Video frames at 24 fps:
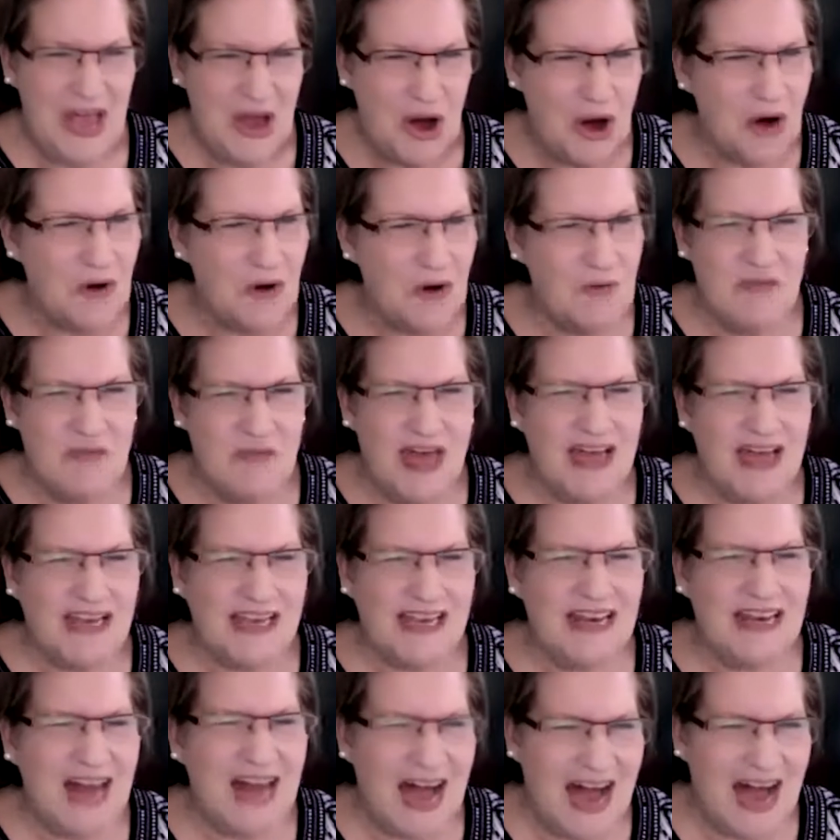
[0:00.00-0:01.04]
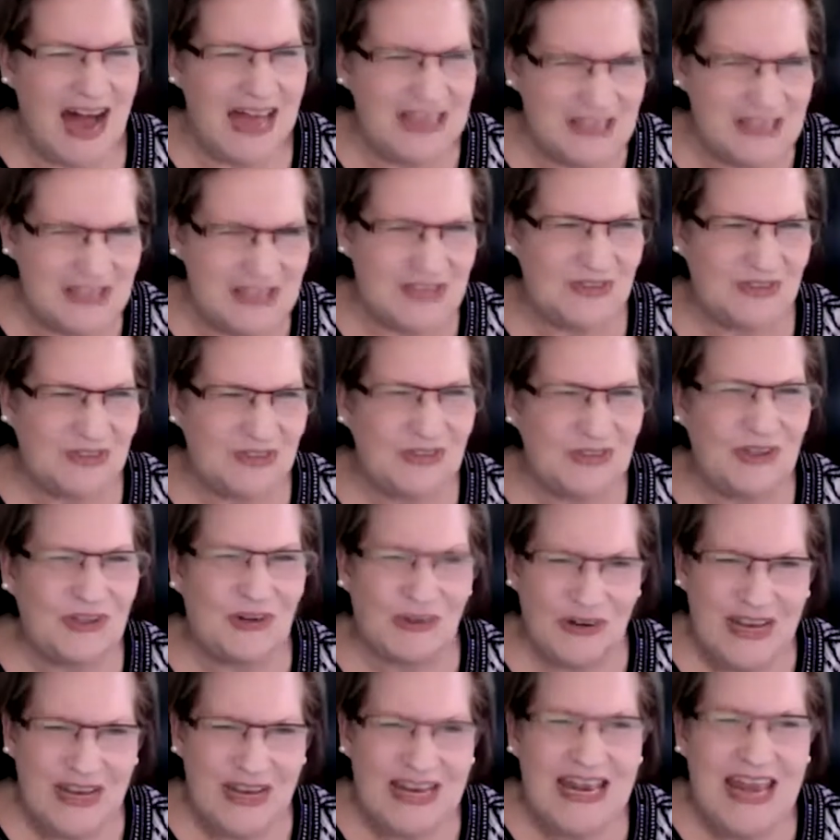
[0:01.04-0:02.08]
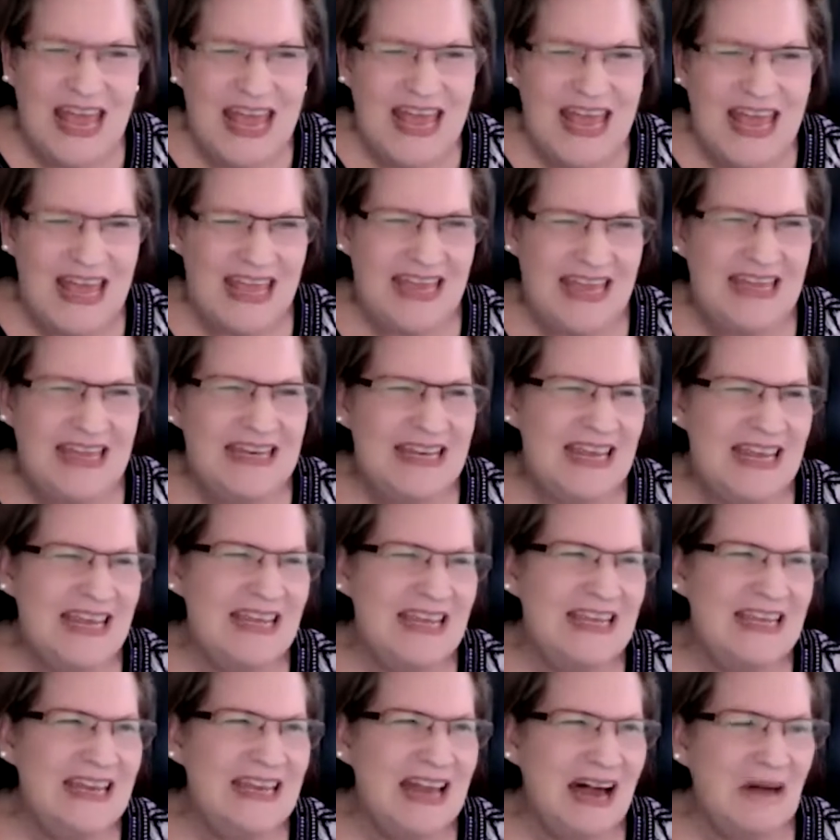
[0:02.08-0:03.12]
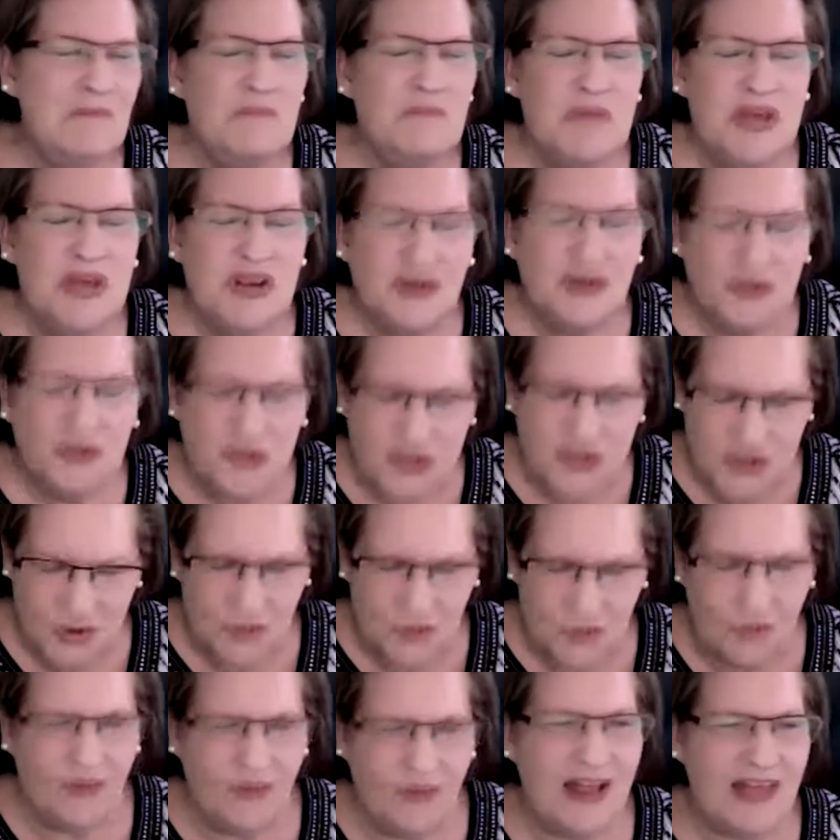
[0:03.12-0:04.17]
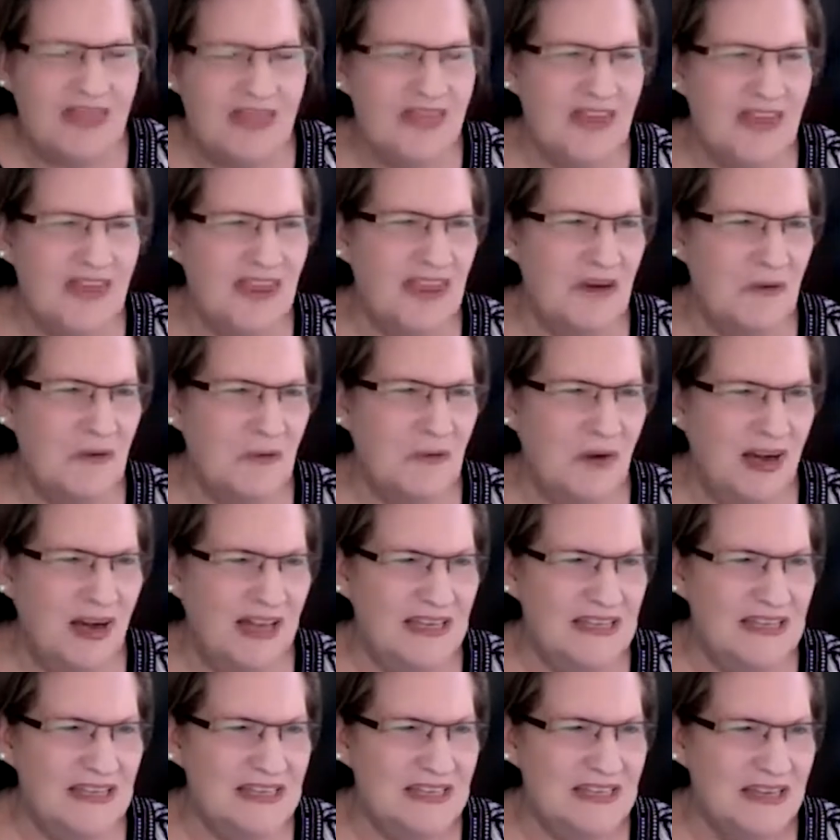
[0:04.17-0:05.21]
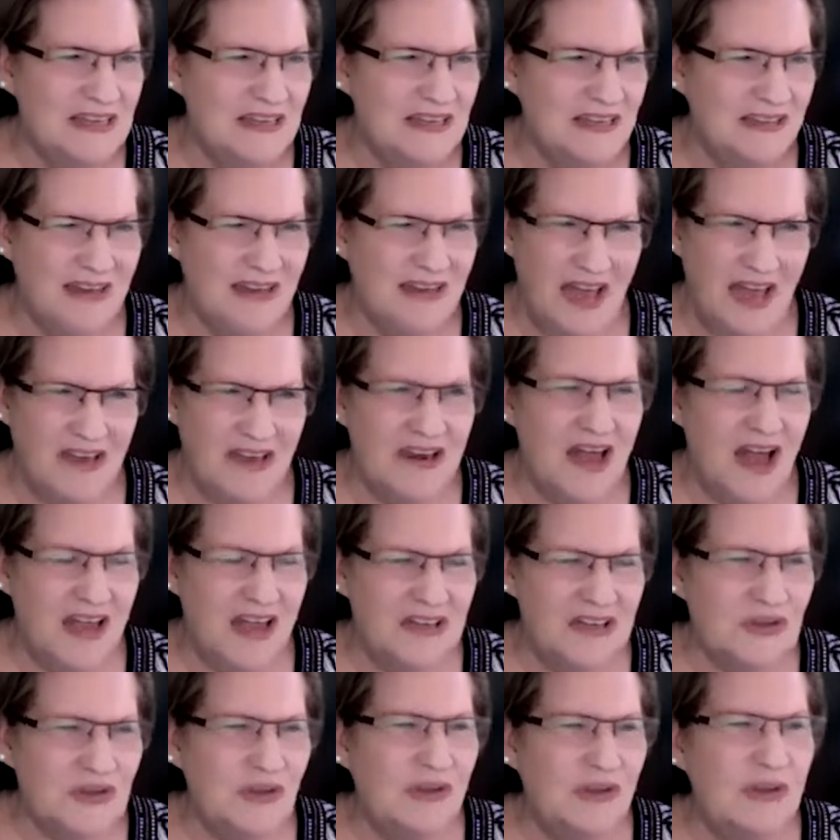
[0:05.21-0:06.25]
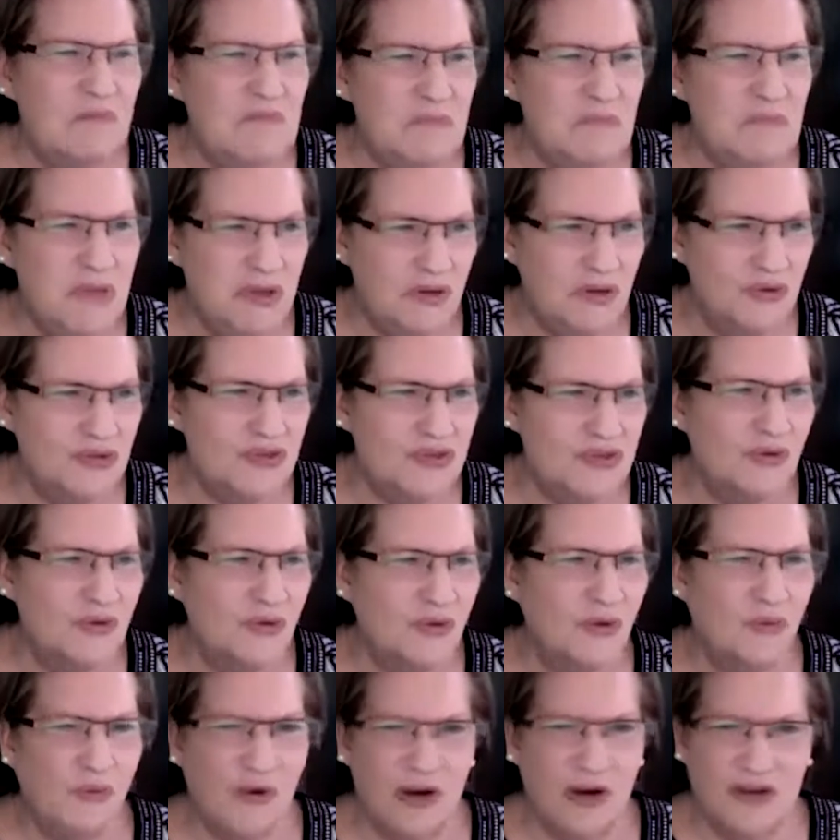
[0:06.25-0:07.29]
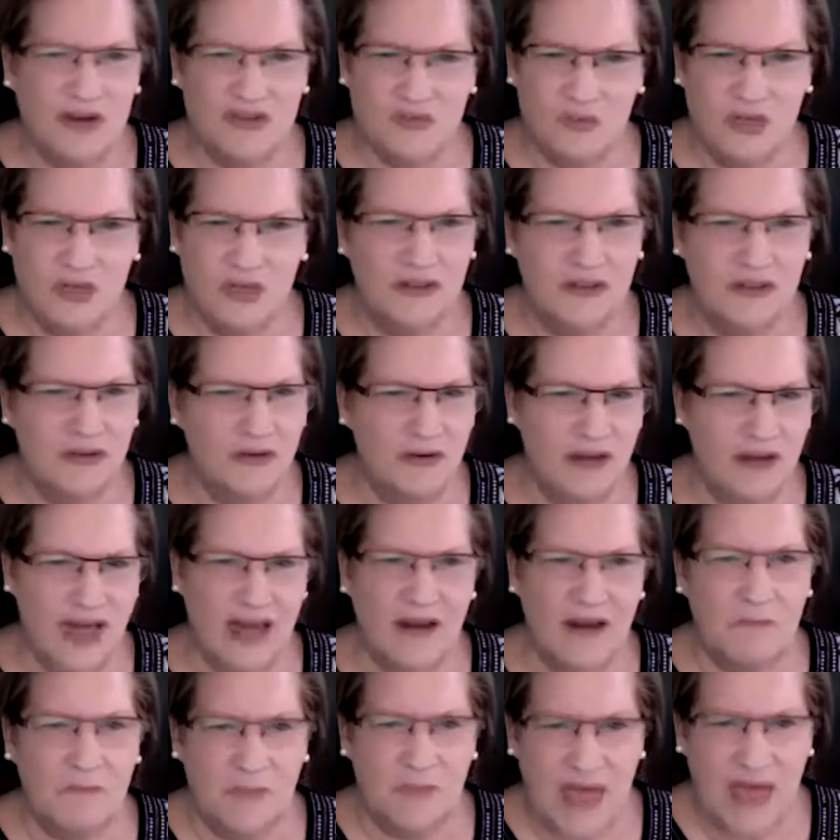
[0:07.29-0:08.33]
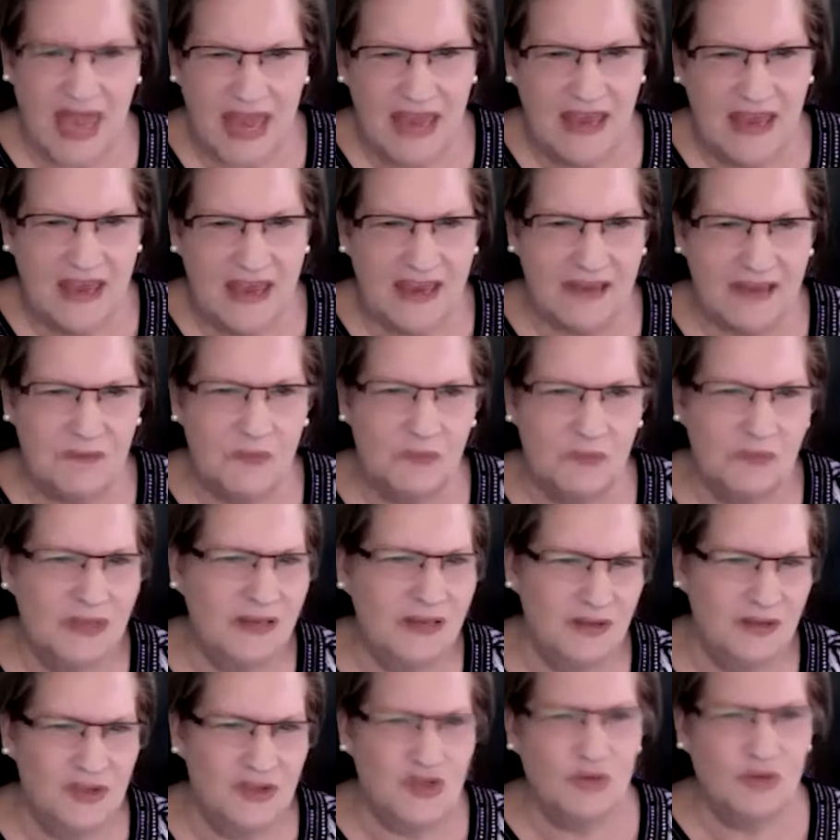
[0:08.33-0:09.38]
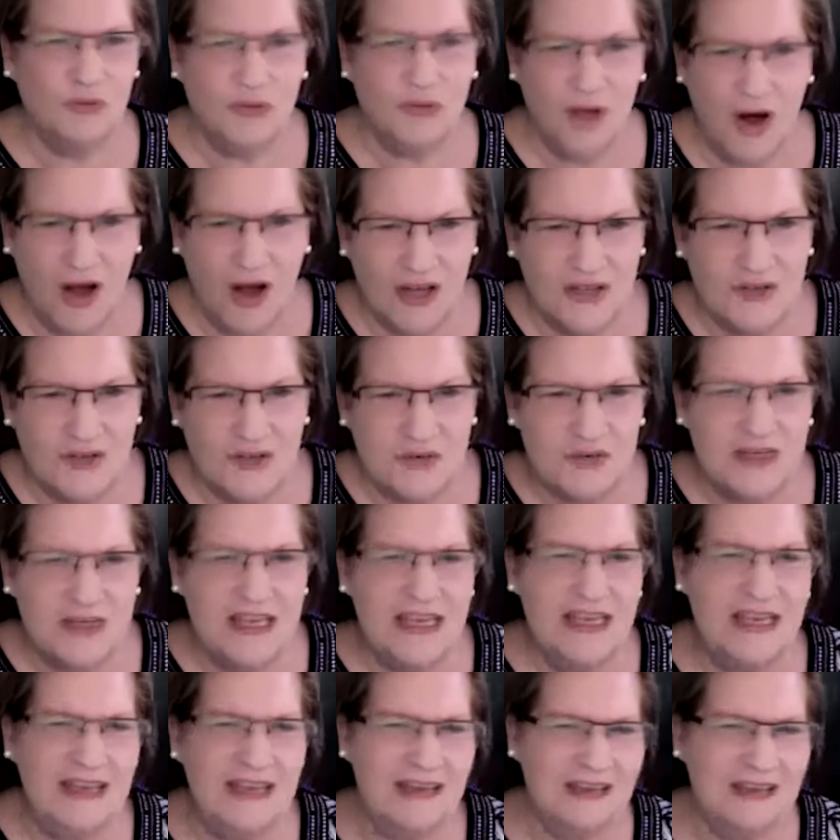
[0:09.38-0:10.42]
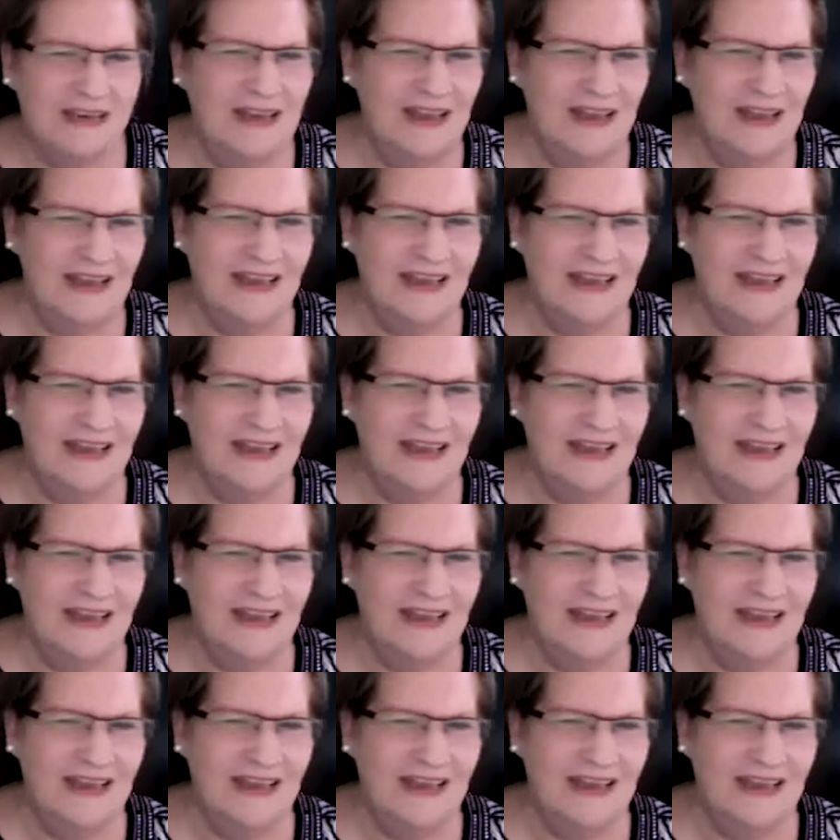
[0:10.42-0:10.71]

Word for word: home ec in high school or in in in uh, middle school, I think it was not in high school, in middle school, whereas we learned how to bake and do laundry and